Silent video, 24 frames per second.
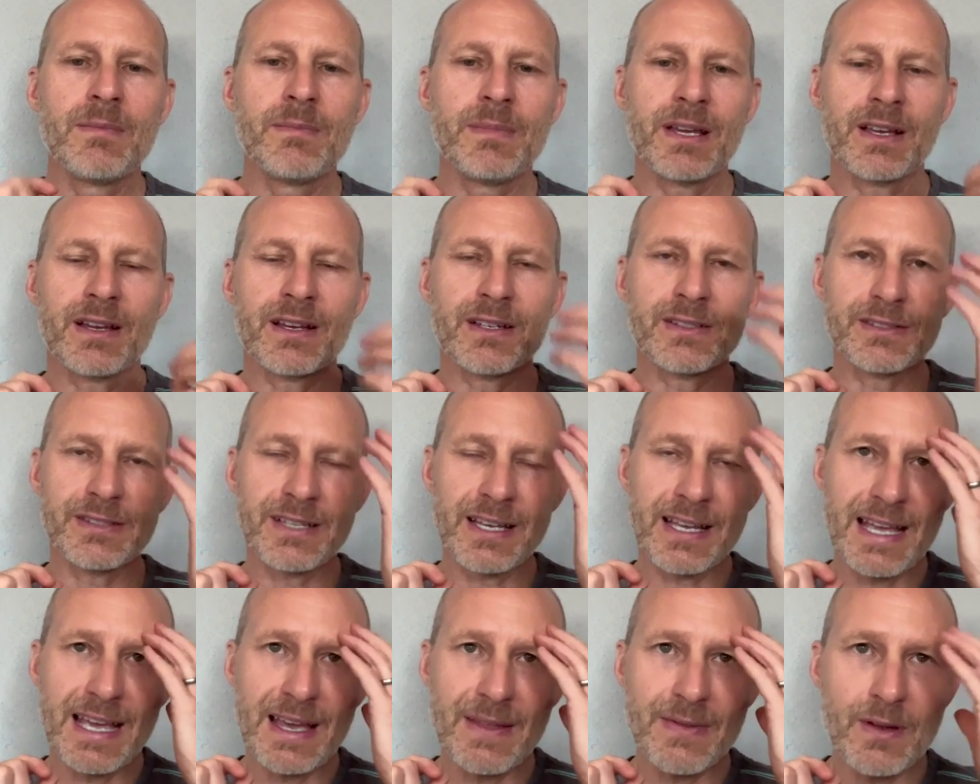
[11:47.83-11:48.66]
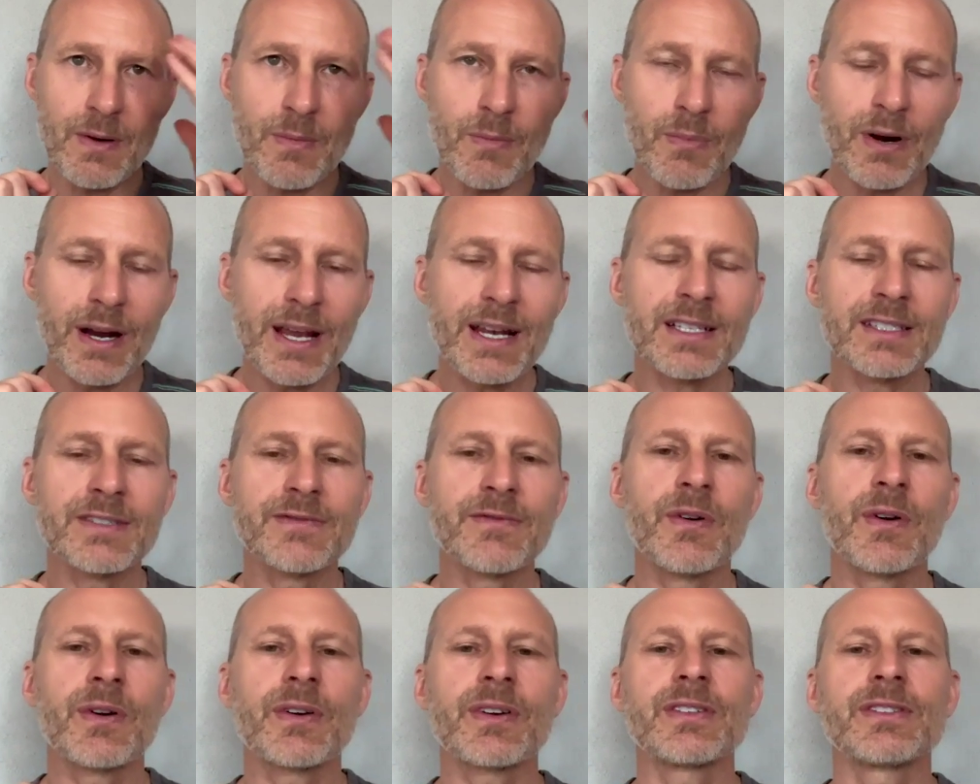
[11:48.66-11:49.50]
because again, their brain is
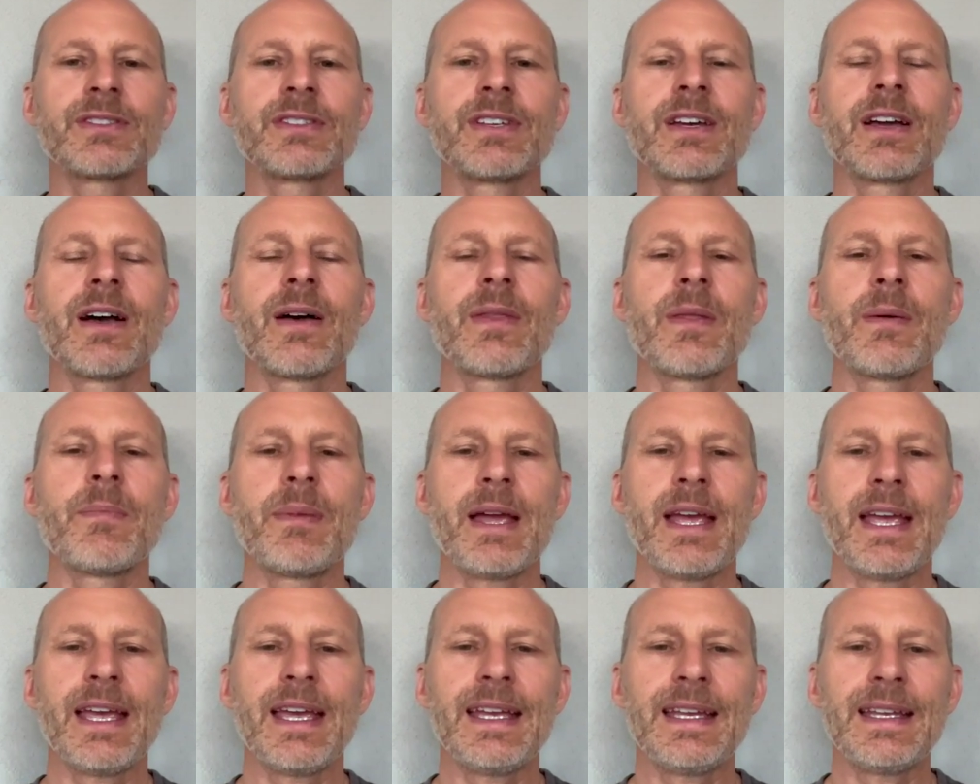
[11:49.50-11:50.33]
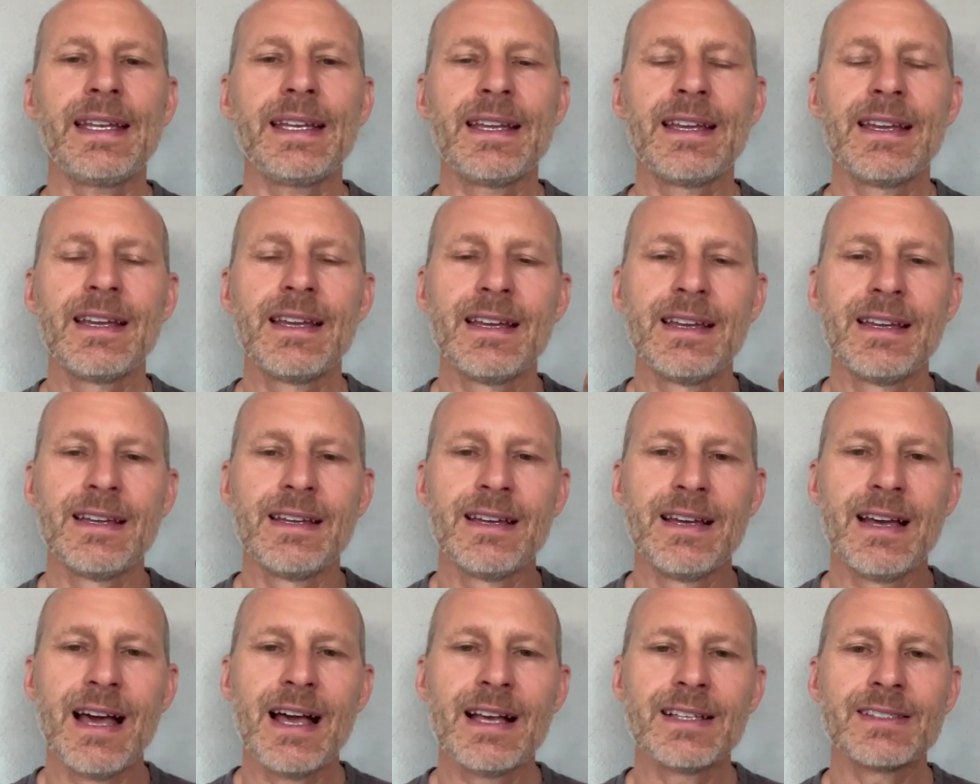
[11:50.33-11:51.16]
focusing on the pain
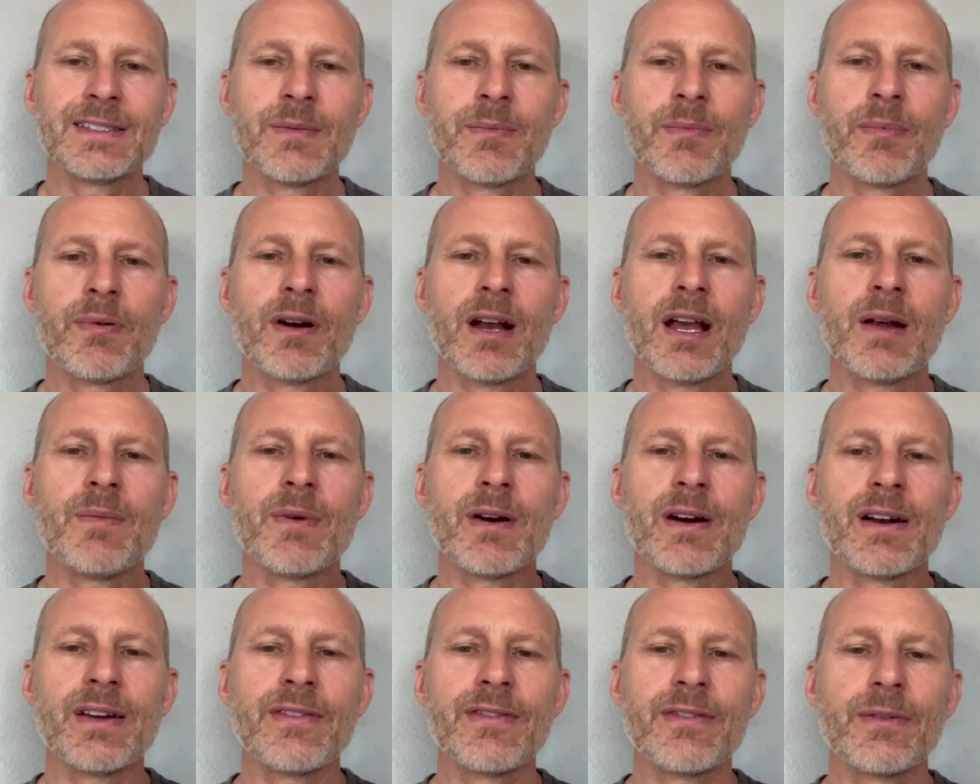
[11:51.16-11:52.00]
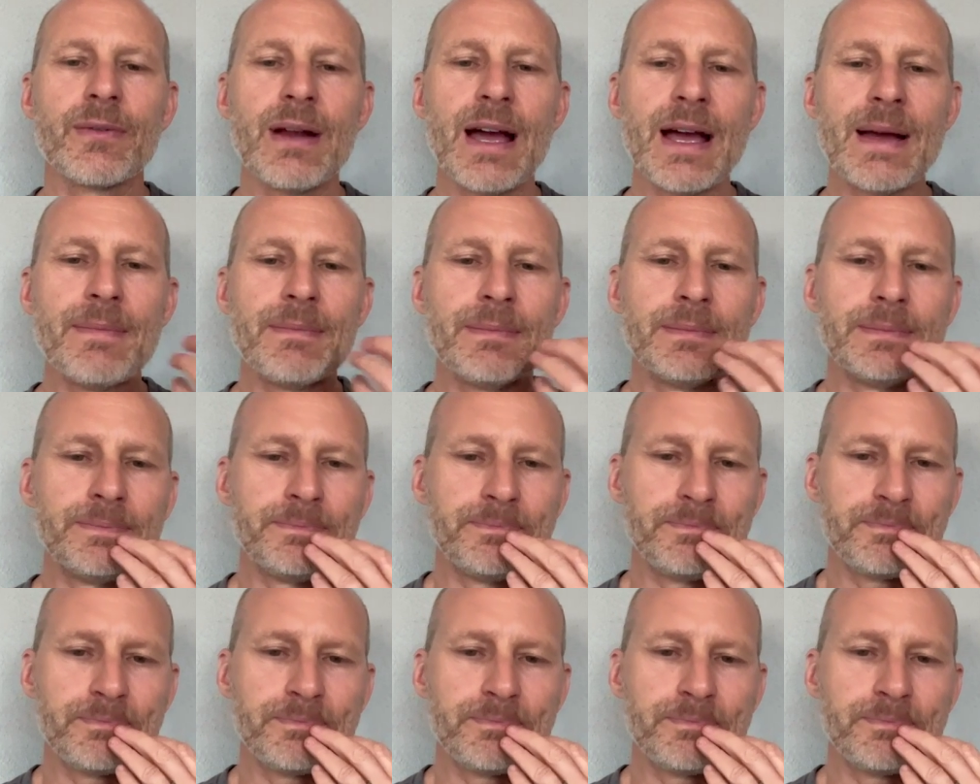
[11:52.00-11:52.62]
as a primary threat.